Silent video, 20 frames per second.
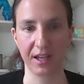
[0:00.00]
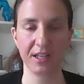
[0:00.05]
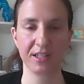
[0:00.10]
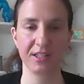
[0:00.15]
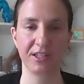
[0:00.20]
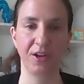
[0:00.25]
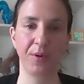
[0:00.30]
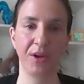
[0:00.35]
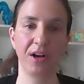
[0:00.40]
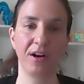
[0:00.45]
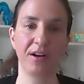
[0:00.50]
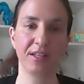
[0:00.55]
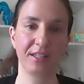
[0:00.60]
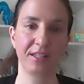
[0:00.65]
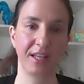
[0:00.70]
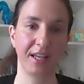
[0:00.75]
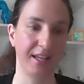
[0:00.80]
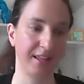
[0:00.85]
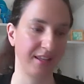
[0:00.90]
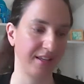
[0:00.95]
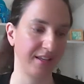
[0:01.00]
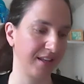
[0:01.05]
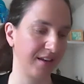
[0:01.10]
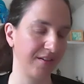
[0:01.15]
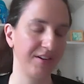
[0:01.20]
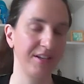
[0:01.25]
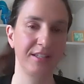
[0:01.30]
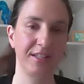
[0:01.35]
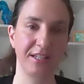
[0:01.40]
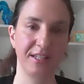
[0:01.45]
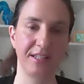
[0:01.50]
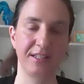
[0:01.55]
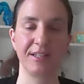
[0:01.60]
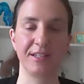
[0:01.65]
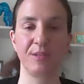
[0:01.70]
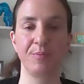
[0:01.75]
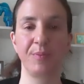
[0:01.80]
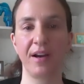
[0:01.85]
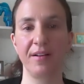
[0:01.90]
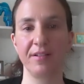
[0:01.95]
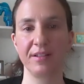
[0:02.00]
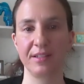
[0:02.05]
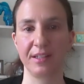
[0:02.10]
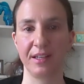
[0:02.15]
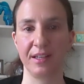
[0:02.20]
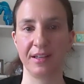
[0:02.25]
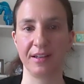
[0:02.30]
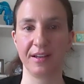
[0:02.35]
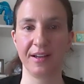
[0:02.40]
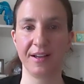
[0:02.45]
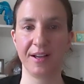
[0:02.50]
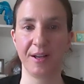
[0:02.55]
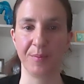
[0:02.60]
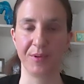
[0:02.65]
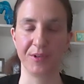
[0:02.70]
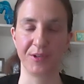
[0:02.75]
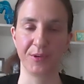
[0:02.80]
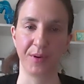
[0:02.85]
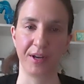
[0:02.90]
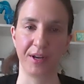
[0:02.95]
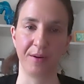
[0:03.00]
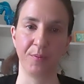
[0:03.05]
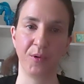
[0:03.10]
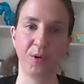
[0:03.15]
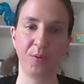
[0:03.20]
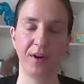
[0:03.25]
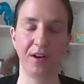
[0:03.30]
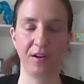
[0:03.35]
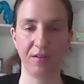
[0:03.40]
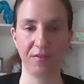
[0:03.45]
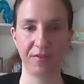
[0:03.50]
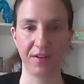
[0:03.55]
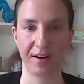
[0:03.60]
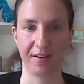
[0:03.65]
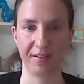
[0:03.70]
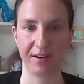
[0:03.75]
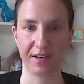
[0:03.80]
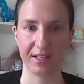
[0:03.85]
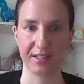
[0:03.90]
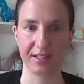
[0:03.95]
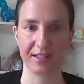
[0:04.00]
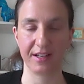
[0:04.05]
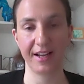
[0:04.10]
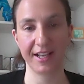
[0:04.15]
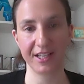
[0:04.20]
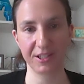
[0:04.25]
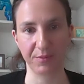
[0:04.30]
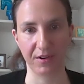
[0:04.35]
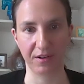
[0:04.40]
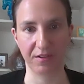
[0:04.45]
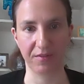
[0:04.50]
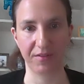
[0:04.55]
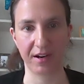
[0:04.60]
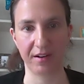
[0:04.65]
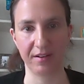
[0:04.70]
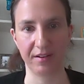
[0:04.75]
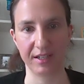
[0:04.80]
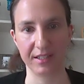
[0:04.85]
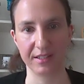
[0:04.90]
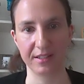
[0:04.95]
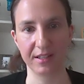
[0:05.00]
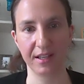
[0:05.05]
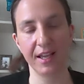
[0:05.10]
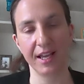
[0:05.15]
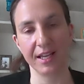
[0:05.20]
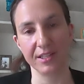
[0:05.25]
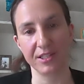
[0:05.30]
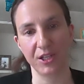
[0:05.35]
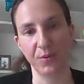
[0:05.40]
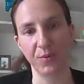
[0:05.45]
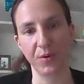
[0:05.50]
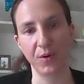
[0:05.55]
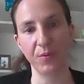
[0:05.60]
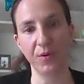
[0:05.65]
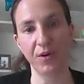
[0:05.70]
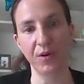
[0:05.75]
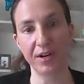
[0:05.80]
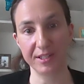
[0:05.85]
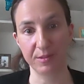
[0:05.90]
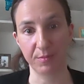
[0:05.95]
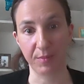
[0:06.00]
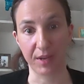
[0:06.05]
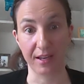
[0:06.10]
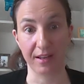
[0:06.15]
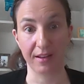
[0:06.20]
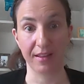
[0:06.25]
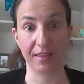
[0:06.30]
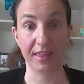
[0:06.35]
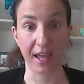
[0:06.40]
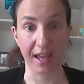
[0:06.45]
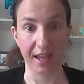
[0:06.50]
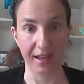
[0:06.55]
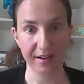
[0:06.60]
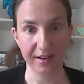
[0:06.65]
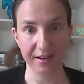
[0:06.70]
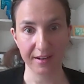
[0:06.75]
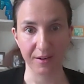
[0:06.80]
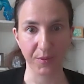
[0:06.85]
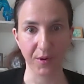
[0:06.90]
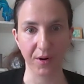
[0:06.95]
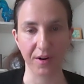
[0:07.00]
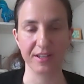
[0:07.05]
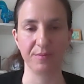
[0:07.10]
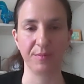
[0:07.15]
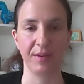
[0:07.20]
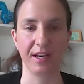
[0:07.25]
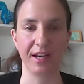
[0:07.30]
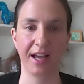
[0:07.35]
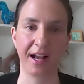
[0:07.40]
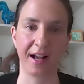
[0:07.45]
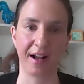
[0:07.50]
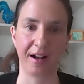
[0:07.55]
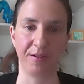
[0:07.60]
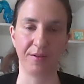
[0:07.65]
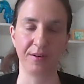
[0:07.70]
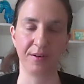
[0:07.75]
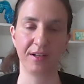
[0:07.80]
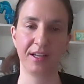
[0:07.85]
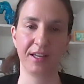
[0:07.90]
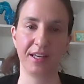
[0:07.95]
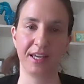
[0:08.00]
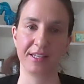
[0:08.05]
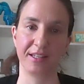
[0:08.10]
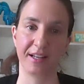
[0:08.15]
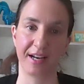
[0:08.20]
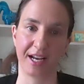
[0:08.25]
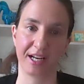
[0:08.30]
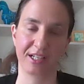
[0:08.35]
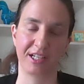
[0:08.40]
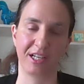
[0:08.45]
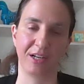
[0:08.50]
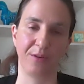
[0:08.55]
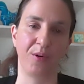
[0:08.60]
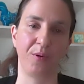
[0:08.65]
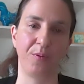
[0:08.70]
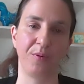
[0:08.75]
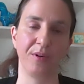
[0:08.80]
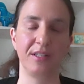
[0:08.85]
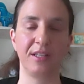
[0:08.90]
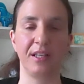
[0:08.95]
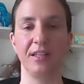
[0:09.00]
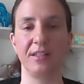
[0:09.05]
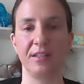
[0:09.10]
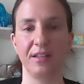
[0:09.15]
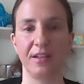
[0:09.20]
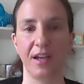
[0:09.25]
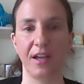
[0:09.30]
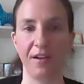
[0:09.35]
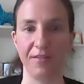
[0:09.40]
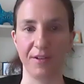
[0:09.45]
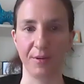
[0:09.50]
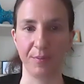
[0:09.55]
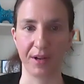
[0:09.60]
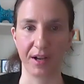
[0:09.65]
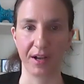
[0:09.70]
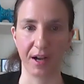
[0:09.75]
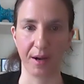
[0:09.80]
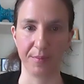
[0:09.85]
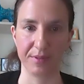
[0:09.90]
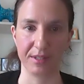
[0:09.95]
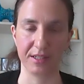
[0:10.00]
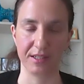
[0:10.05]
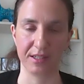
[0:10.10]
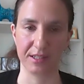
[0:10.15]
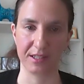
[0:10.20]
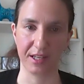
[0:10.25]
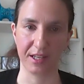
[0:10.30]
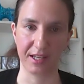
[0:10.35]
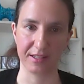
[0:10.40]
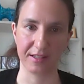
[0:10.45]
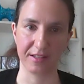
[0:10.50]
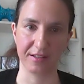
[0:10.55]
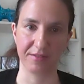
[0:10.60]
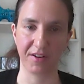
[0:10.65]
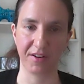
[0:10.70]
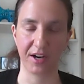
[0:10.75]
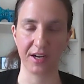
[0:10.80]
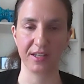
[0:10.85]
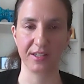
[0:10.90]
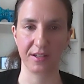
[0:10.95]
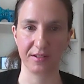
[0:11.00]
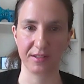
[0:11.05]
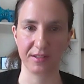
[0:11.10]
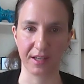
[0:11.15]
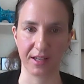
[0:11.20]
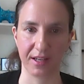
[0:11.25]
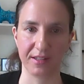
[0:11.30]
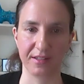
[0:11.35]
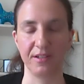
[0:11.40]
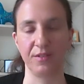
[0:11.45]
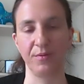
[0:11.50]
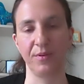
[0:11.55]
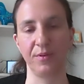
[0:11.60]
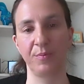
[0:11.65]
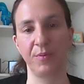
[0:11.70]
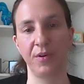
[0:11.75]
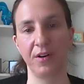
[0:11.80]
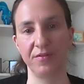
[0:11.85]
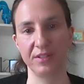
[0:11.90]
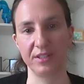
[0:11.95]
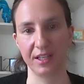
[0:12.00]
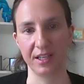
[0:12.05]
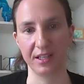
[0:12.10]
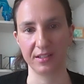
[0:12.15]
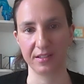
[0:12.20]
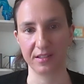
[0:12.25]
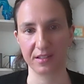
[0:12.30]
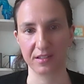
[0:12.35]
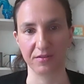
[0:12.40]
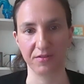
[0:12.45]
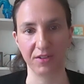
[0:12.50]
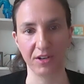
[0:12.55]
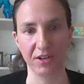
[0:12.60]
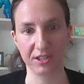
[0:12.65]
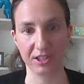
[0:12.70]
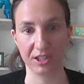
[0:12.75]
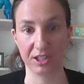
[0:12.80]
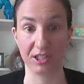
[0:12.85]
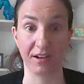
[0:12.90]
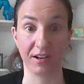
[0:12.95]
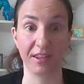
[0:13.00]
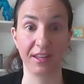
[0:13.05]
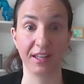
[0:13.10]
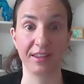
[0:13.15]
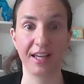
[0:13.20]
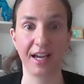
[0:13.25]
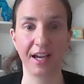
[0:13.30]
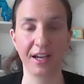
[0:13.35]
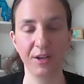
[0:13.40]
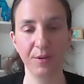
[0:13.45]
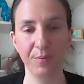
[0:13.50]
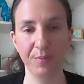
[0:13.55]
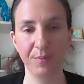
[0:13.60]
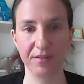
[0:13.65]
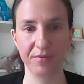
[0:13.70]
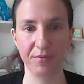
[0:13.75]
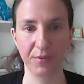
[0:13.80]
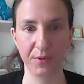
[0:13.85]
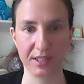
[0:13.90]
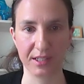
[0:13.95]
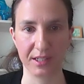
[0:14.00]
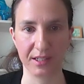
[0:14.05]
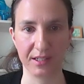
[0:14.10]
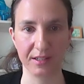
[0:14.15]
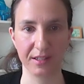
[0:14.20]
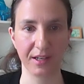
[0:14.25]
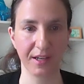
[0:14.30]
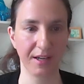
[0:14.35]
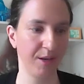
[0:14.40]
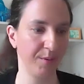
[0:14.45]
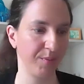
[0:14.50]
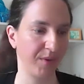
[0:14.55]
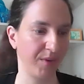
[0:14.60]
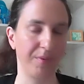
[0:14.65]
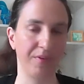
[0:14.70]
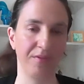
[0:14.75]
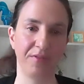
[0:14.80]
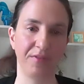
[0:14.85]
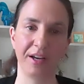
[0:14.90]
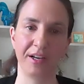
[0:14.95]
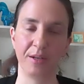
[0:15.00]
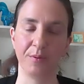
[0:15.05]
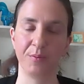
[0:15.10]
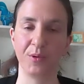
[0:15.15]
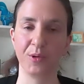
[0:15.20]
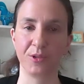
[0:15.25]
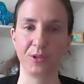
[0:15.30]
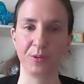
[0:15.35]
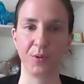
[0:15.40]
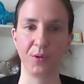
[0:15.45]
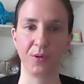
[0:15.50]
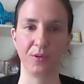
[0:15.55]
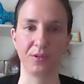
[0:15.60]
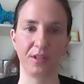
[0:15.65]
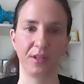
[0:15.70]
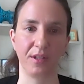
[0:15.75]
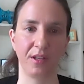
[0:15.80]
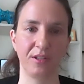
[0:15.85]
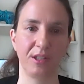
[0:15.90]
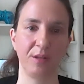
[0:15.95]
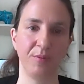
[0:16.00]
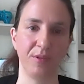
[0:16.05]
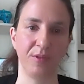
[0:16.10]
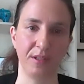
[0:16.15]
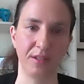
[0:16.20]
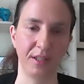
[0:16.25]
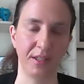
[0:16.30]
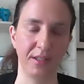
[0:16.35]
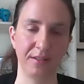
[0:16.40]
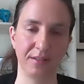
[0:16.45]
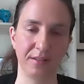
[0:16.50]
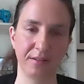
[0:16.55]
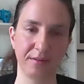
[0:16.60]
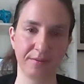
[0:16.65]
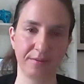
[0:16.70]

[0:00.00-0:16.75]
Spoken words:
So we are seeing that there is this disparity between more well-off areas and less well-off areas. And so what worries me then and worries me now is that actually what we'll see is that COVID becomes a disease that's very associated with poverty and disadvantage. And I think that could be avoided by providing more support to those communities.